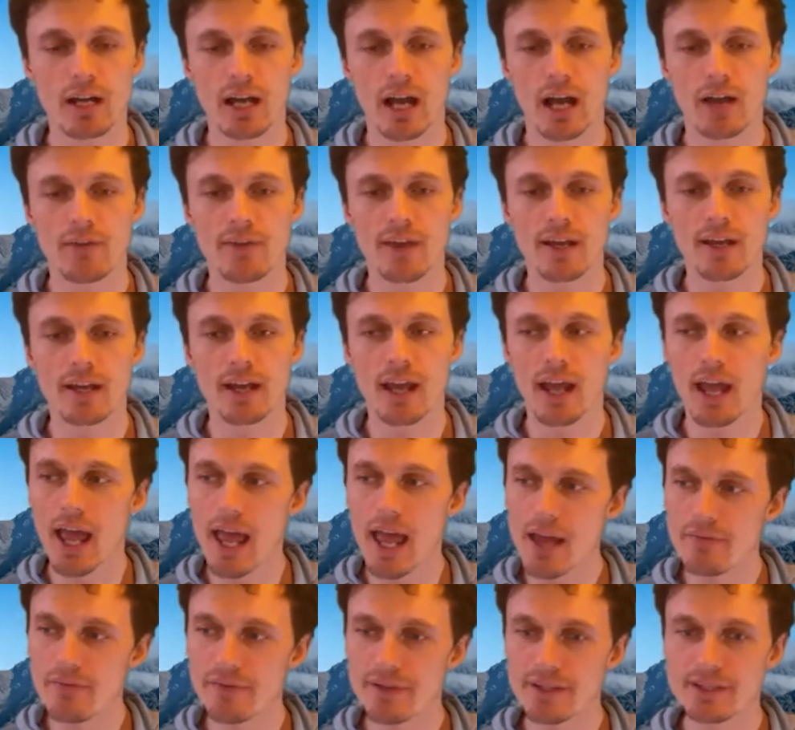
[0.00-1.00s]
And then
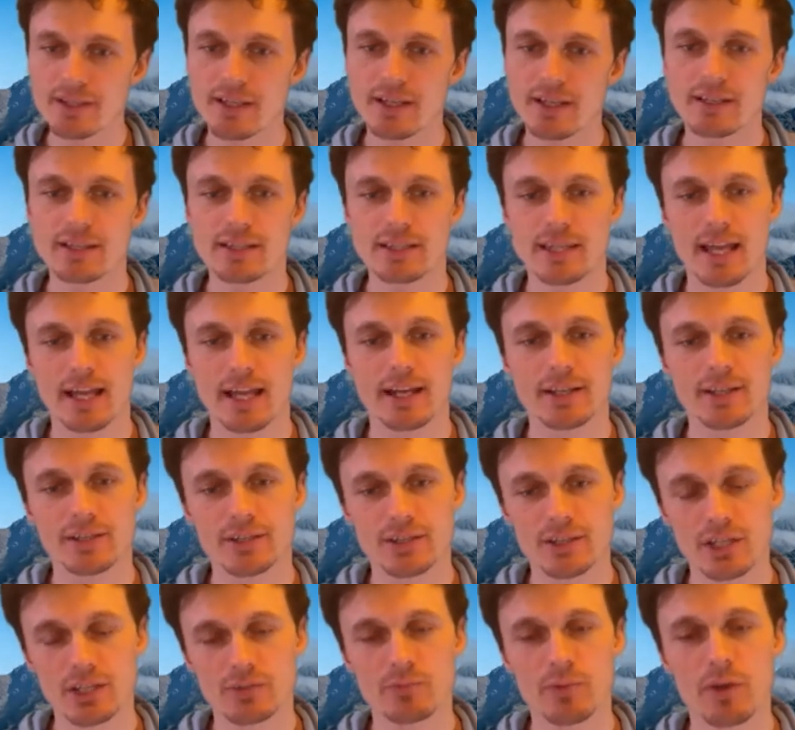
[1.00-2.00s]
ever since then, it's
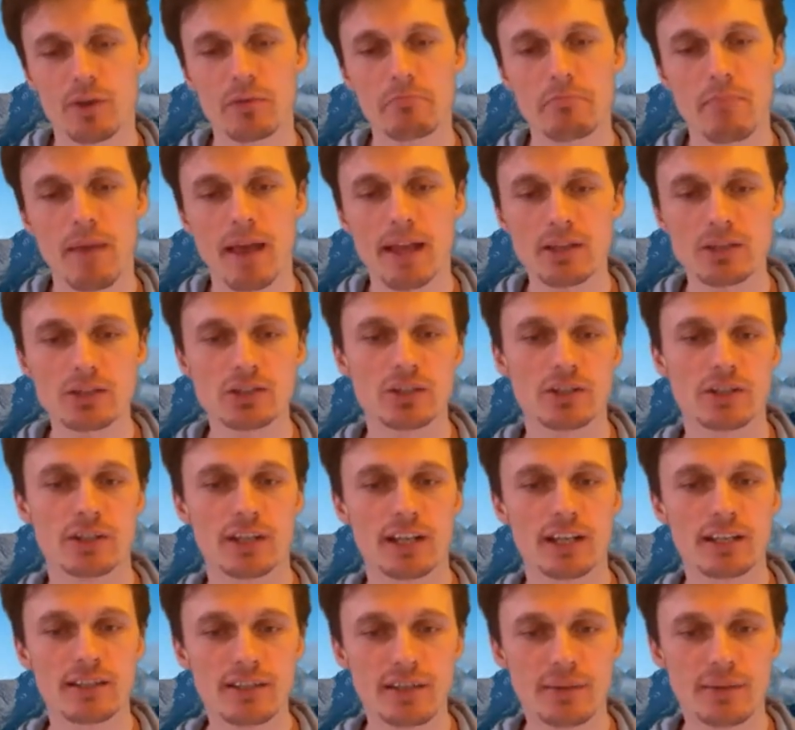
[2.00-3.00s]
just been mentioned
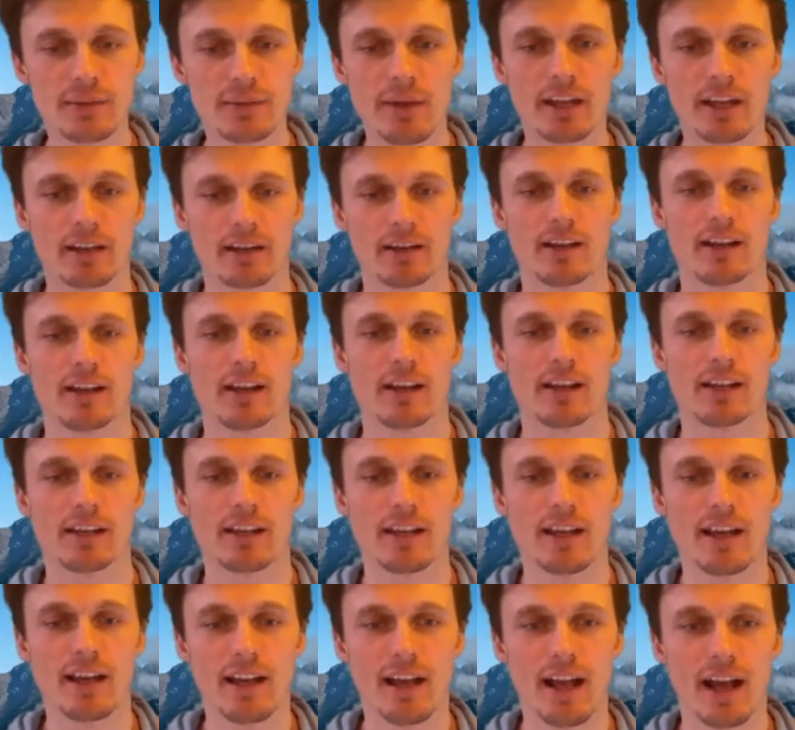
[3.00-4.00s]
intermittently.